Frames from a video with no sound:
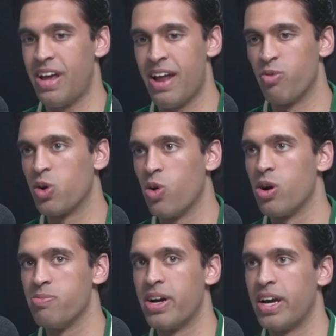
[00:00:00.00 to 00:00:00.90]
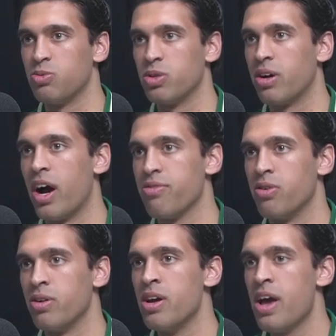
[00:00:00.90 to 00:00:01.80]
and record my games with her
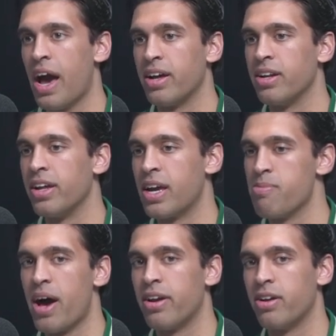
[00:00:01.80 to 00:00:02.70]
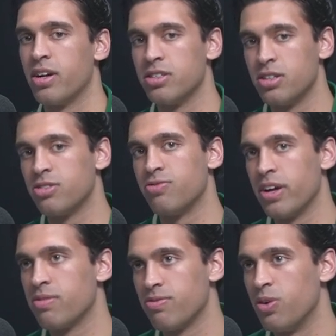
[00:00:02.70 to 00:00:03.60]
iPhone, and I'd like get mad at her because her
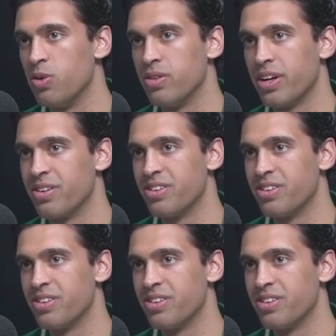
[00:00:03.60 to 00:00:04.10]
like phone like her